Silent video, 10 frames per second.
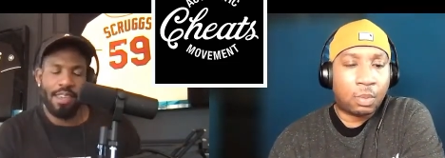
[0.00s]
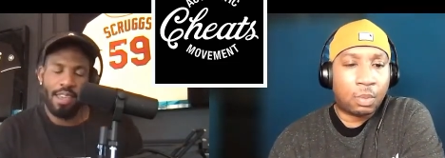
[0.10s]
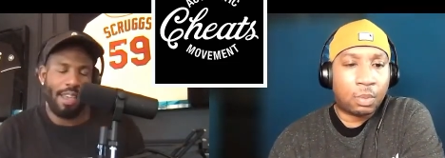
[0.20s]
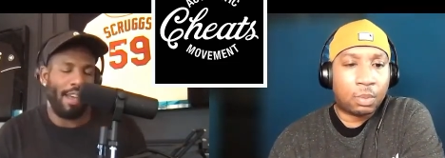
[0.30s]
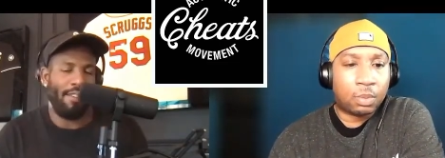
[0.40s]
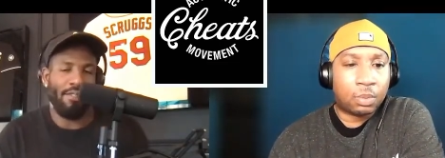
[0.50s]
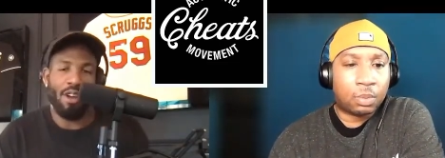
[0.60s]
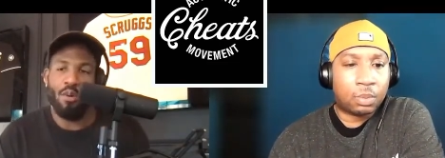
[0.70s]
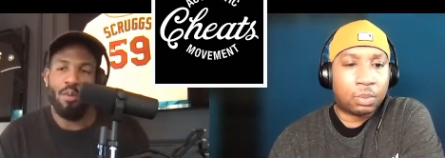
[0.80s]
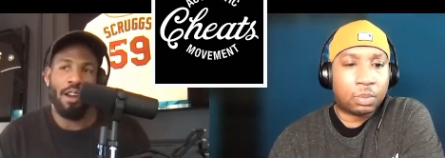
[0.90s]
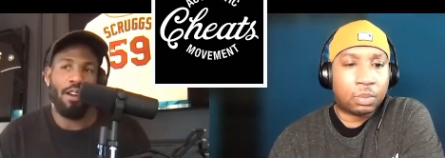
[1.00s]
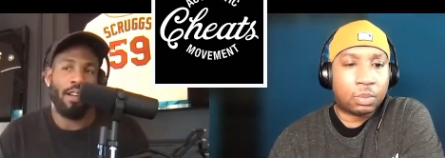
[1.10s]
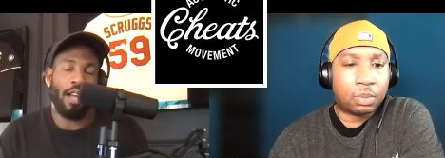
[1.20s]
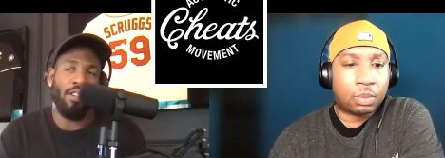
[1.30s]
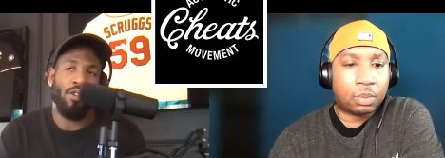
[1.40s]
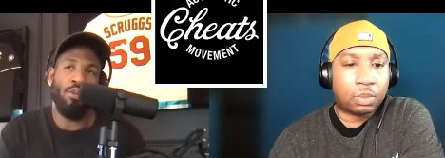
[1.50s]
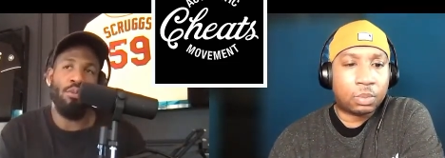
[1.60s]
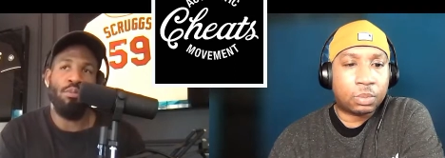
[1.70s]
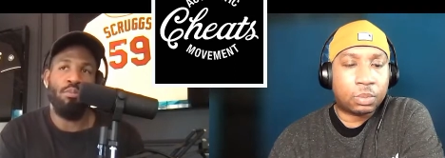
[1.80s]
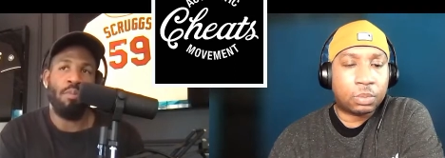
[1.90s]
Speaker 1: out of nowhere. I
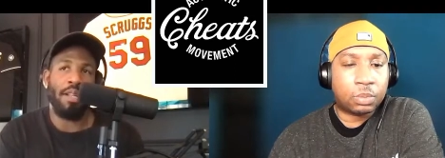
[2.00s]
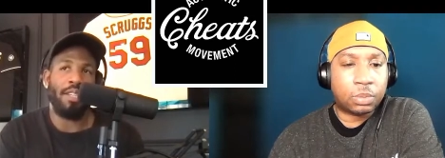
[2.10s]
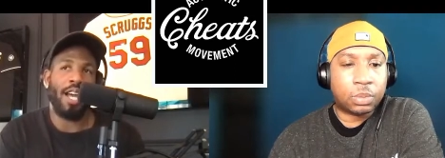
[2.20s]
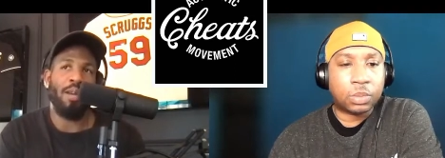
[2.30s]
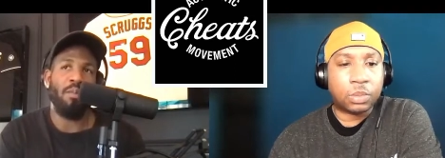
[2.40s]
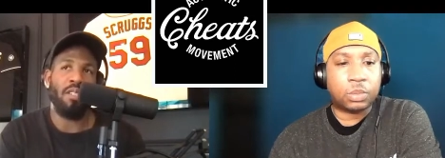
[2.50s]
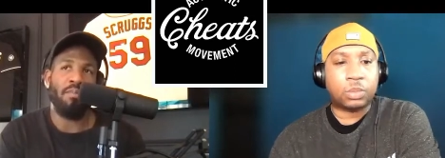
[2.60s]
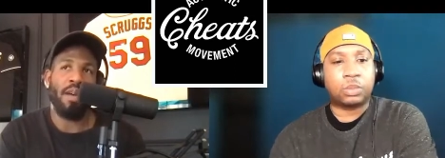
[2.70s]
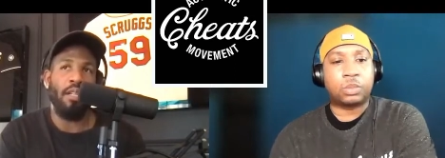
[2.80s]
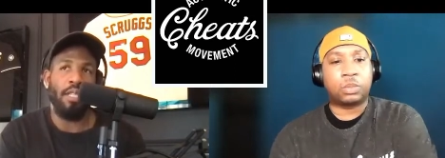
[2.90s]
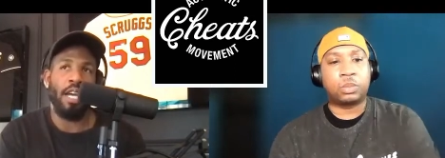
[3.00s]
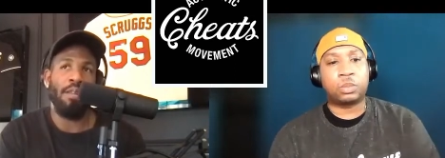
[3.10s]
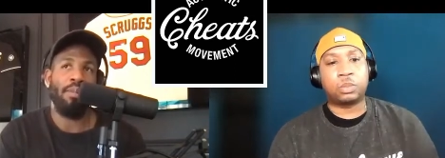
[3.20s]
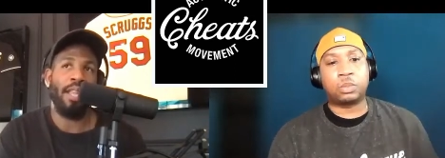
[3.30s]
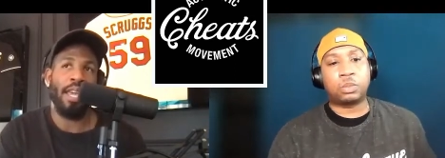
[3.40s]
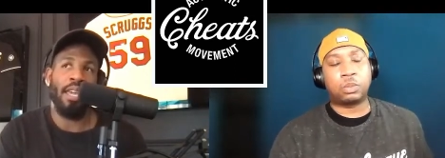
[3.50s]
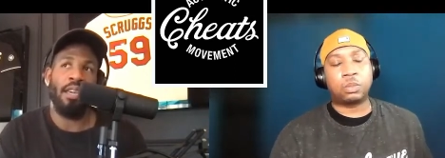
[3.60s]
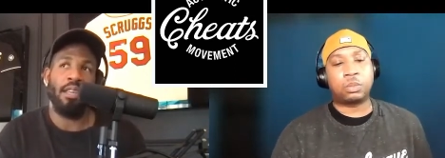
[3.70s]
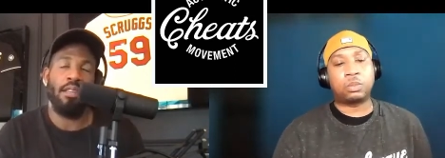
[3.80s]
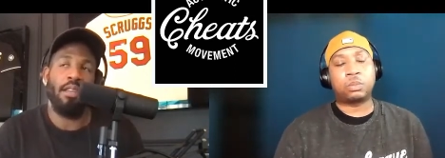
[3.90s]
knew my time was about done
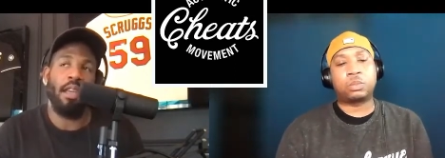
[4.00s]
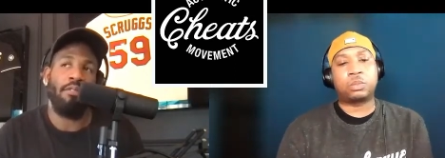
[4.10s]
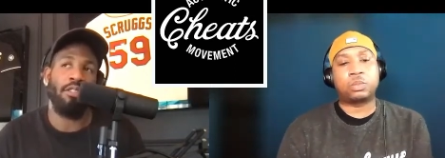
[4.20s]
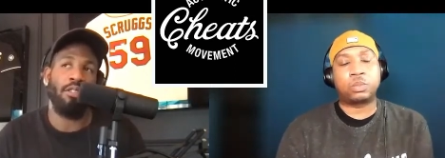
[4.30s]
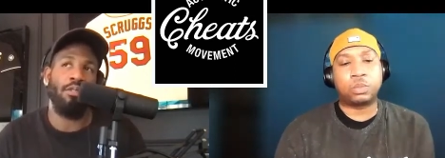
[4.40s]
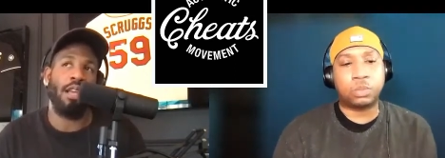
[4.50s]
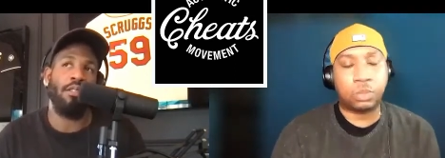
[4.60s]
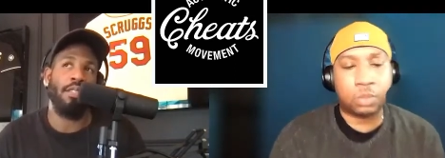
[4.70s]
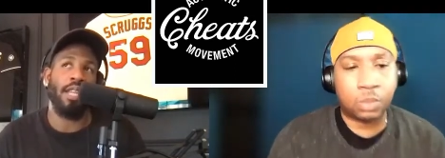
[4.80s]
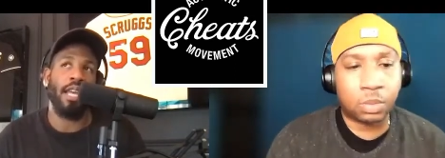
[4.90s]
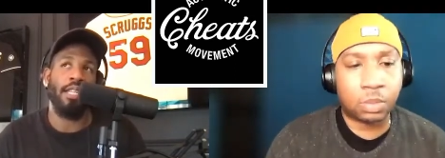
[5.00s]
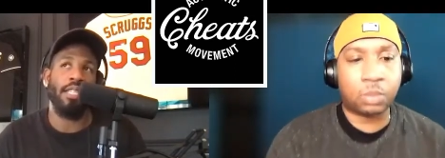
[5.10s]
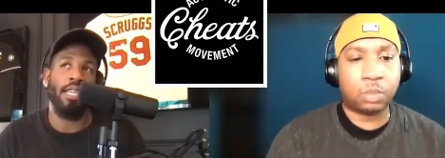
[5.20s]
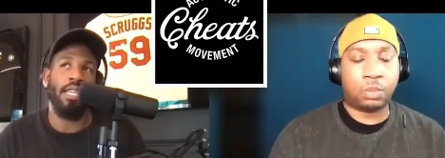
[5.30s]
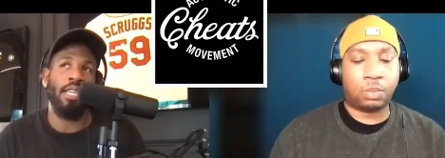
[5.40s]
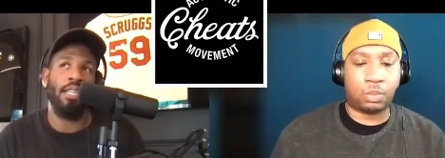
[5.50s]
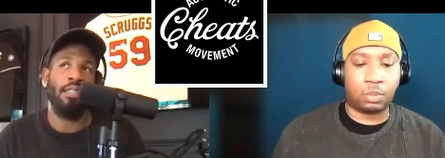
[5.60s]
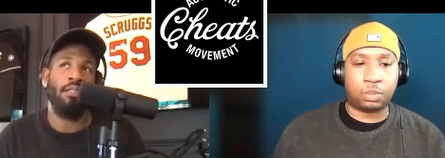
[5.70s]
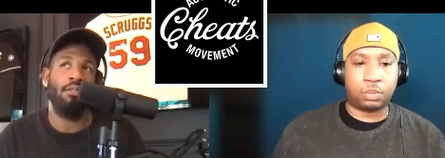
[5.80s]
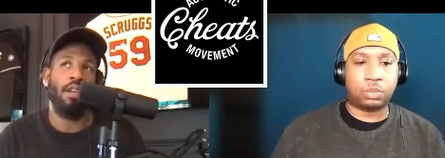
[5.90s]
playing and after
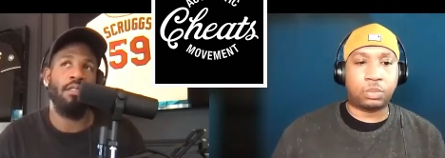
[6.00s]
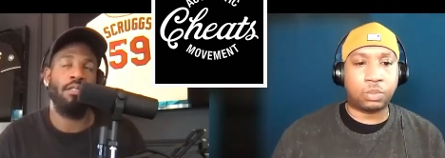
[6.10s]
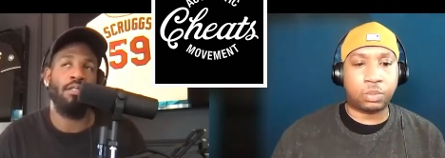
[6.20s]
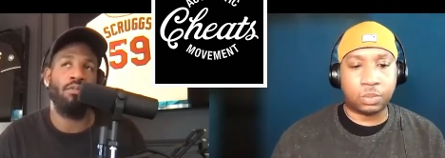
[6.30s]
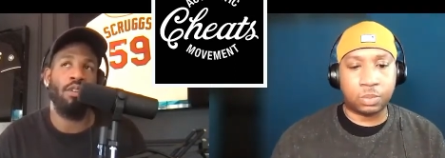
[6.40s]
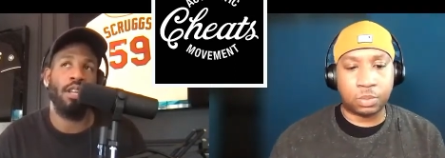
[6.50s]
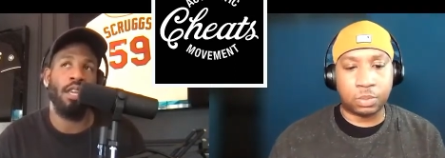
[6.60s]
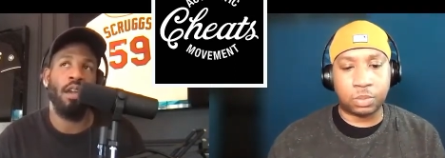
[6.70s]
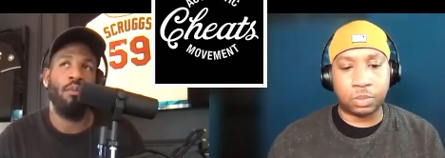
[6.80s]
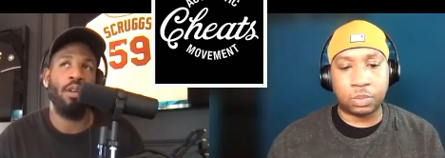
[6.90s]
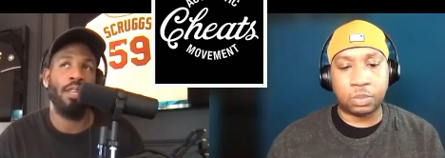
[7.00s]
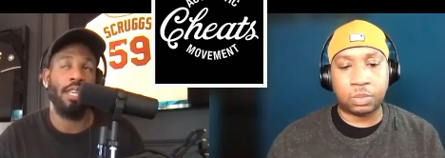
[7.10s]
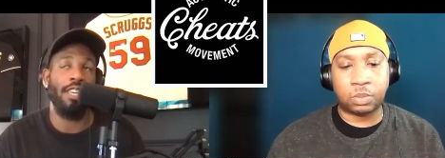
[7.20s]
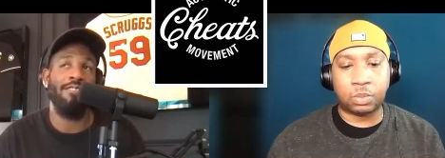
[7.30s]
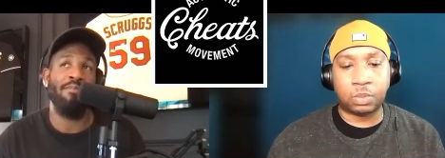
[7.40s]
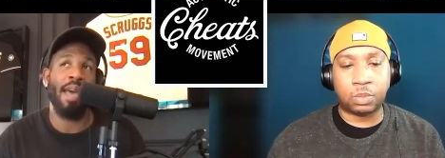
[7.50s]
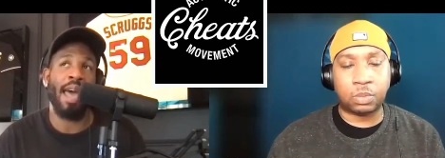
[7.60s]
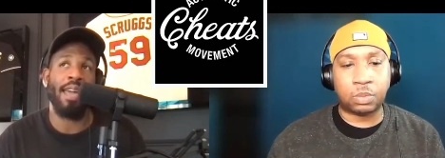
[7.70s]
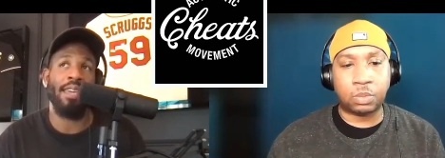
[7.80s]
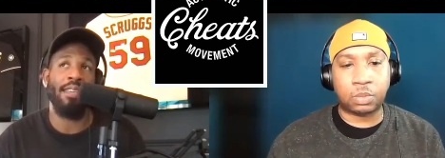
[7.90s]
2019, 2020, I wanted to give
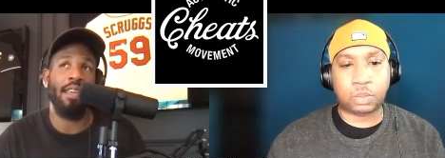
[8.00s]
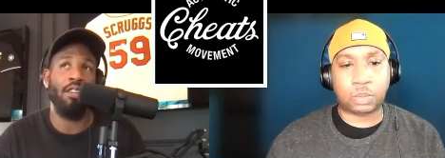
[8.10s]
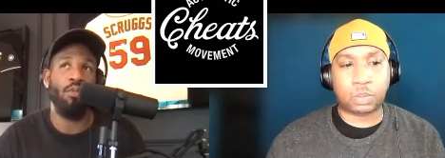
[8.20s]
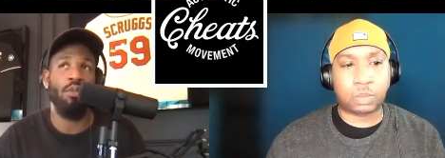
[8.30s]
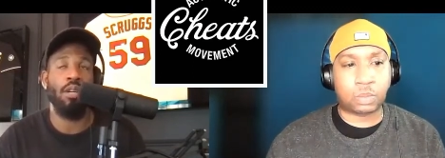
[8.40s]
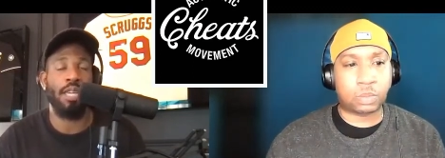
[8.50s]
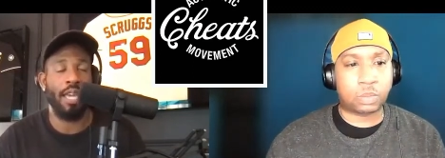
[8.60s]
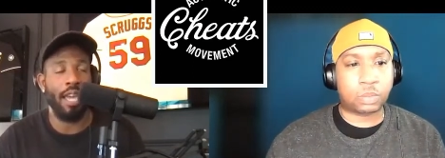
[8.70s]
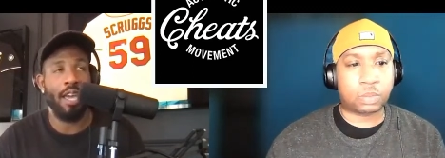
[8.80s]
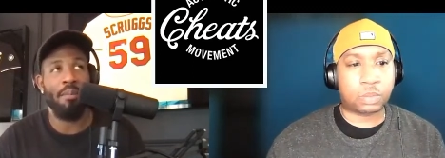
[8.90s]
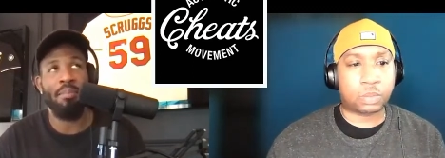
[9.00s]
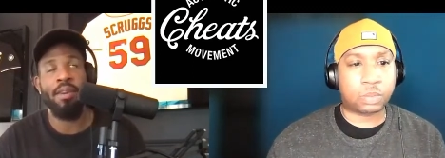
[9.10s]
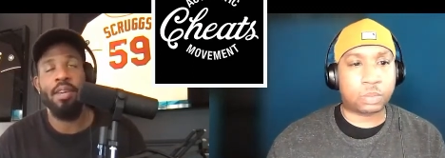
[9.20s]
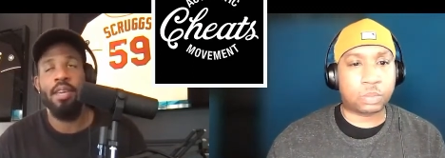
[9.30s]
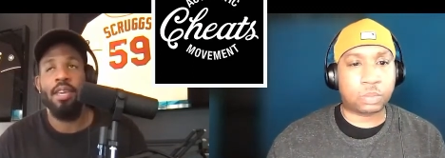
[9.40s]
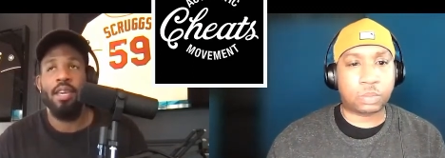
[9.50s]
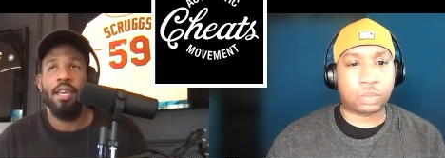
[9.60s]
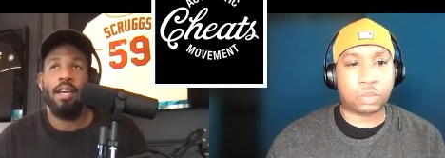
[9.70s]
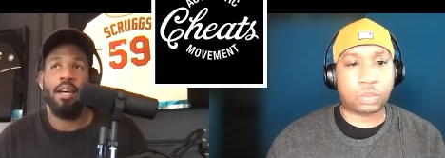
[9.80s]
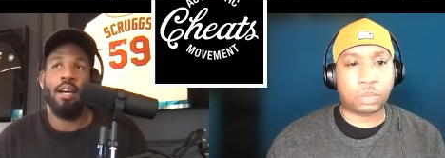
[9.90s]
back and, and do a camp.
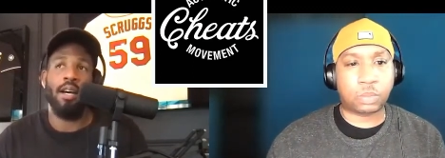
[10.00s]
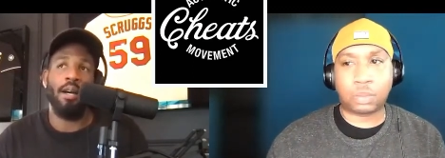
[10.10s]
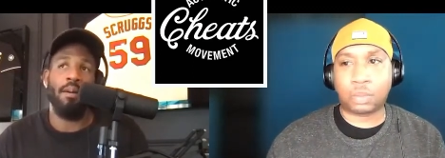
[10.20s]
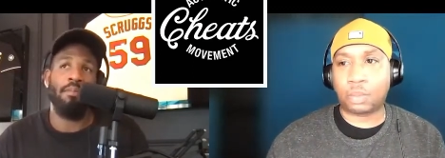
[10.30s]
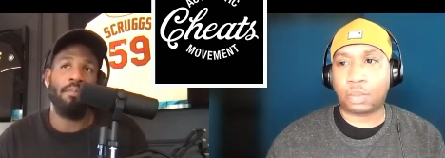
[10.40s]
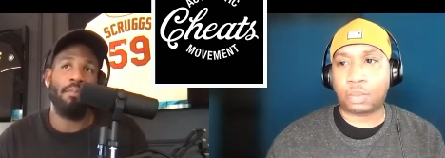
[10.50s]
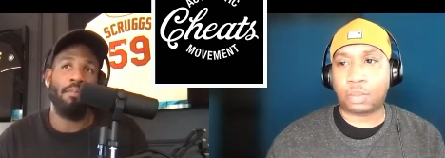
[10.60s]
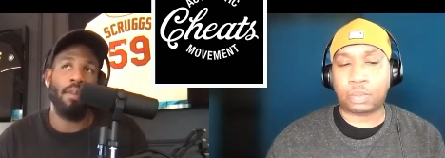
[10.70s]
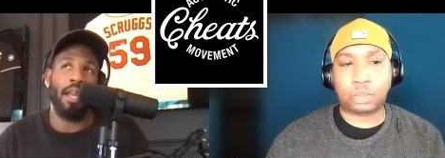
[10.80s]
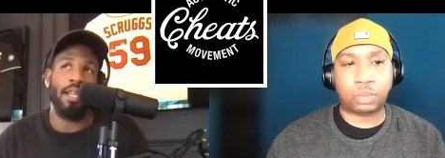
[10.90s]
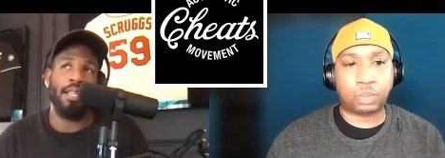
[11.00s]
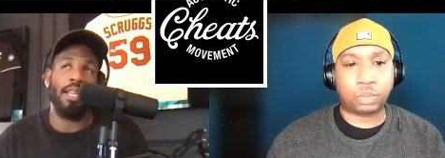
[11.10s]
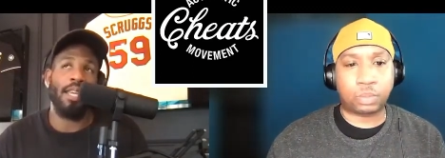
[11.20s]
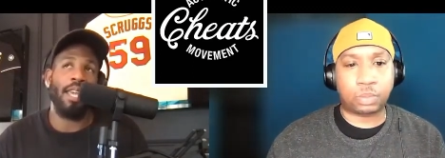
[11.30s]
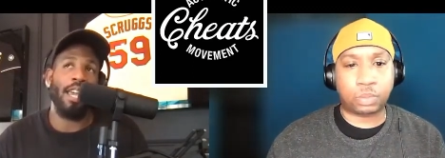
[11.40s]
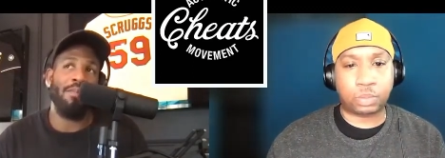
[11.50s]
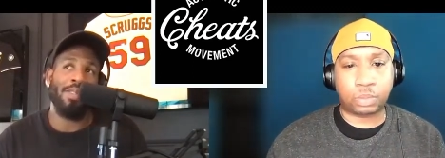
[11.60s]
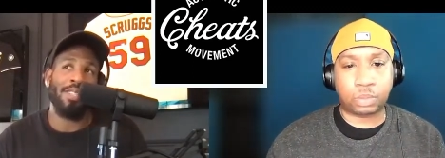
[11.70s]
Um, but I did a camp in